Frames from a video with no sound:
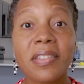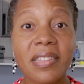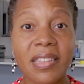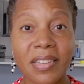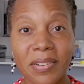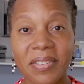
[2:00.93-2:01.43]

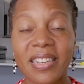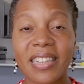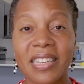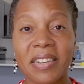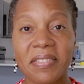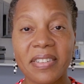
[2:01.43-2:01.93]
scenery
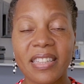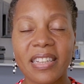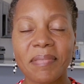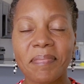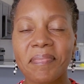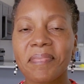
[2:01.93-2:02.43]
and
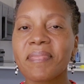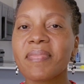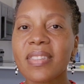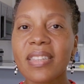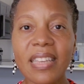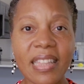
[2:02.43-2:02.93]
everything.
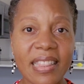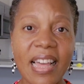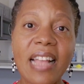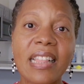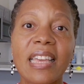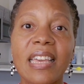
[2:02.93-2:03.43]

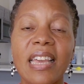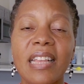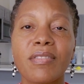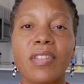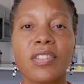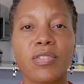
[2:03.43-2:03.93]
That
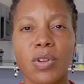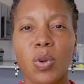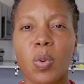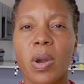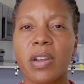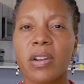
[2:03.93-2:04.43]
again doesn't
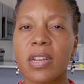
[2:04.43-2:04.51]
require a